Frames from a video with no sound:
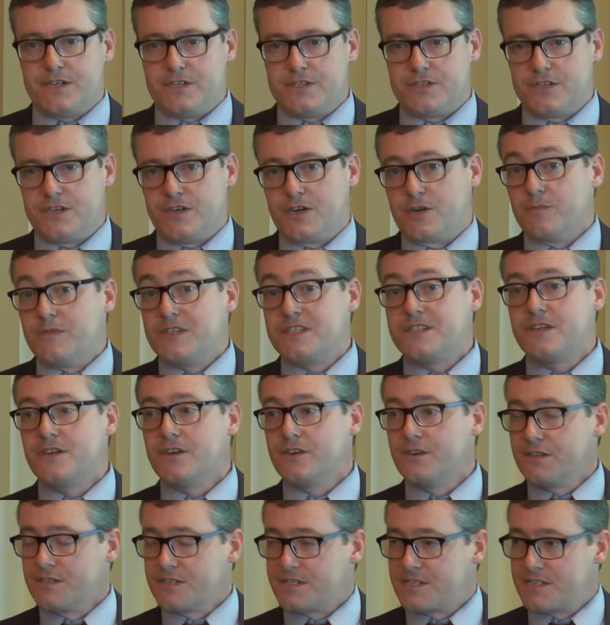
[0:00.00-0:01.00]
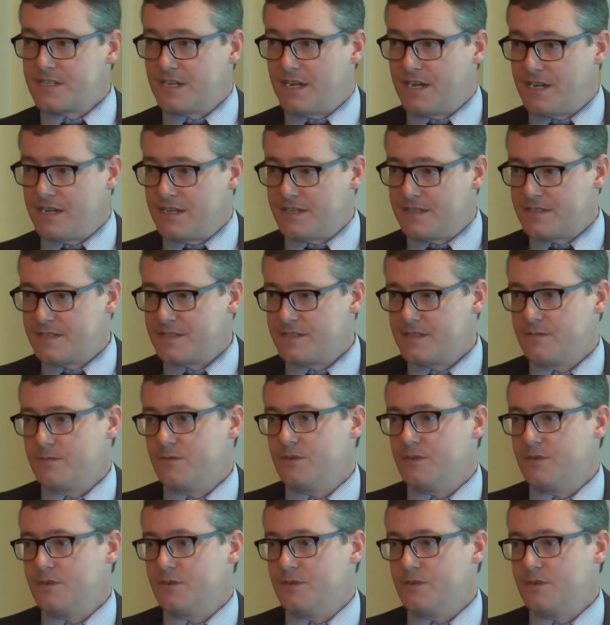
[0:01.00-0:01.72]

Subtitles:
engineering, material science,